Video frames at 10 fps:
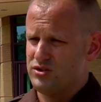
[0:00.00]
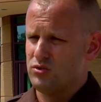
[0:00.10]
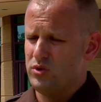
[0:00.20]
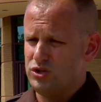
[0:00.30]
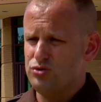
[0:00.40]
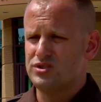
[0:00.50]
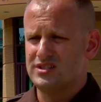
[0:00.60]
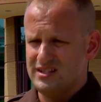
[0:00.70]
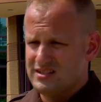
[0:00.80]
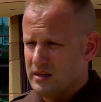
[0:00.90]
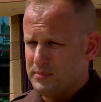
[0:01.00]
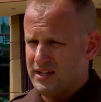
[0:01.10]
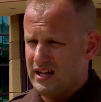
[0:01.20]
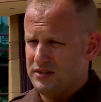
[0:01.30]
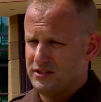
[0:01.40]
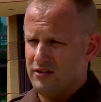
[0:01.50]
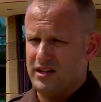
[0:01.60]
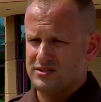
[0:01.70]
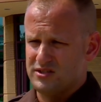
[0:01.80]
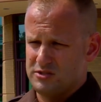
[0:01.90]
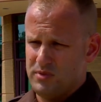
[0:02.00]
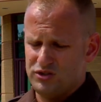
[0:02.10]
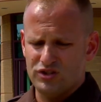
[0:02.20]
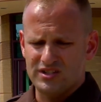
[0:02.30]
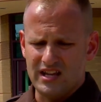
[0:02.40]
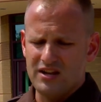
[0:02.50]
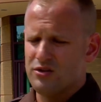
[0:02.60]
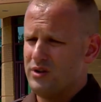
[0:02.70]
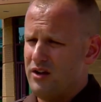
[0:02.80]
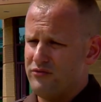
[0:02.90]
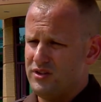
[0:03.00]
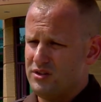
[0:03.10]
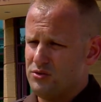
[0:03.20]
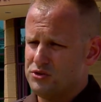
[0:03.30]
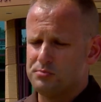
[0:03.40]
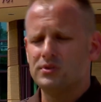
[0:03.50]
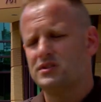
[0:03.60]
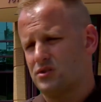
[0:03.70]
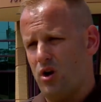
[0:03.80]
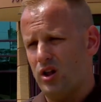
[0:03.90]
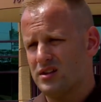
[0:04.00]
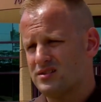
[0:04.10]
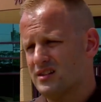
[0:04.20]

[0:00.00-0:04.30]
so when you see something out there that's suspicious in and around vehicles, please call us.